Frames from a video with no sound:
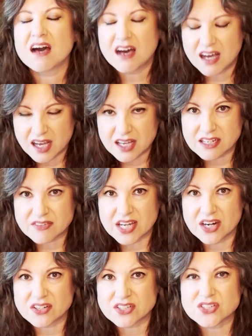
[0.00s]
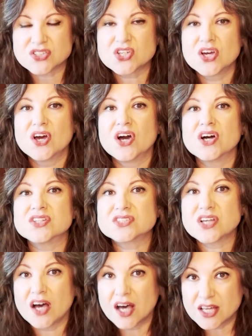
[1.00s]
ton of characters.
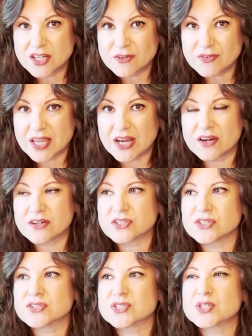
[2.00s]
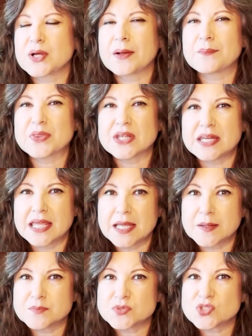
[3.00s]
The
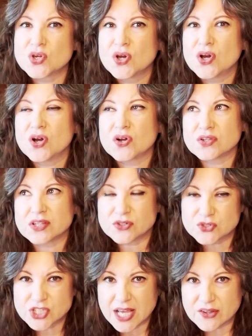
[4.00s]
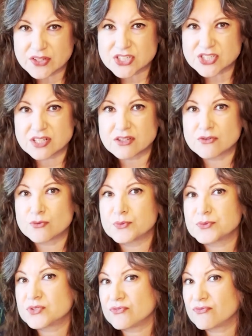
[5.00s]
names are a little
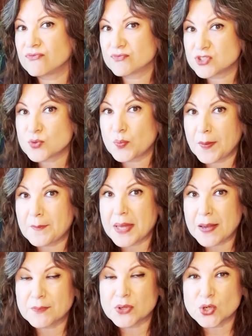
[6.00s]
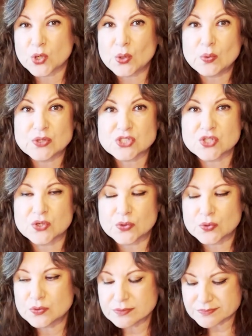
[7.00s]
challenging to remember who is
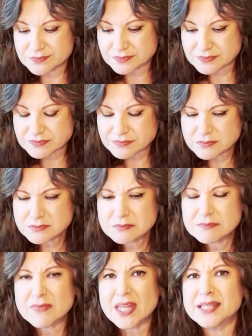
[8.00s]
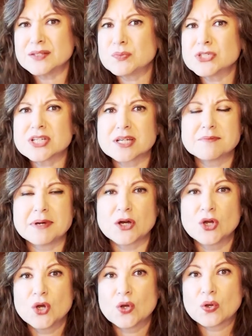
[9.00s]
who. And then we're talking about
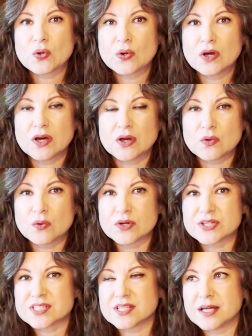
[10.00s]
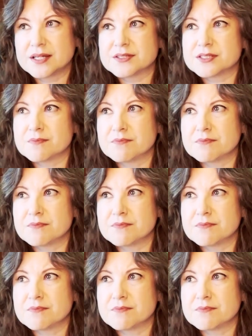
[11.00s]
courtesans,